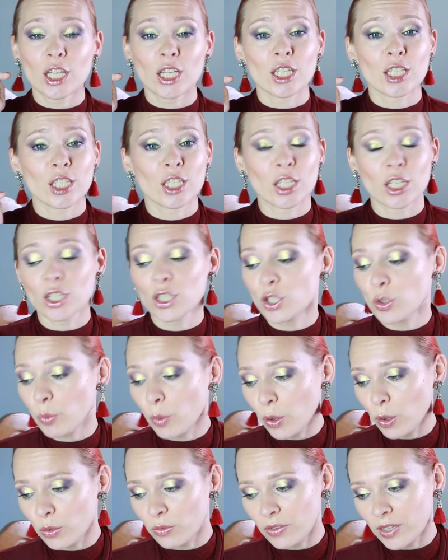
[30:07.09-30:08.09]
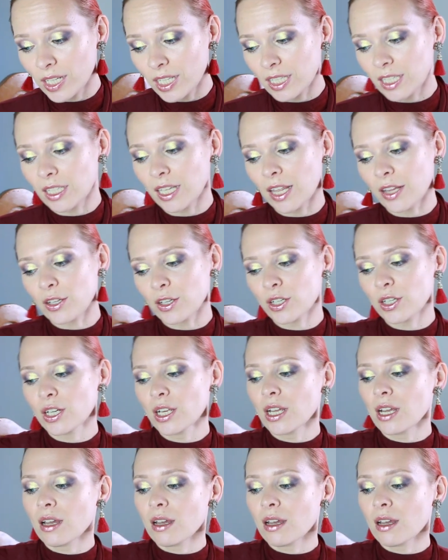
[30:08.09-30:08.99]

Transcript: Saint Dupont Vanilla Leather,